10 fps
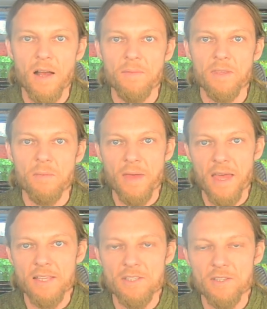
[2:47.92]

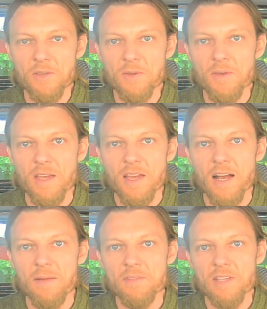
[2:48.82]
compared to
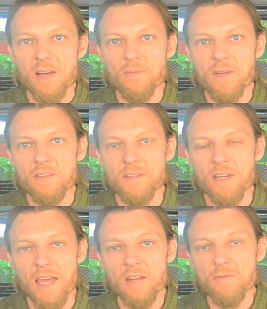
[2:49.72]
sound waves in
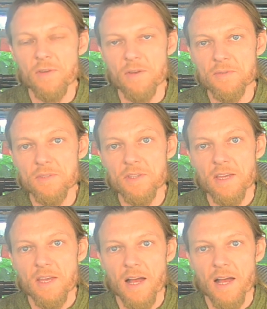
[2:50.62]
a headphones,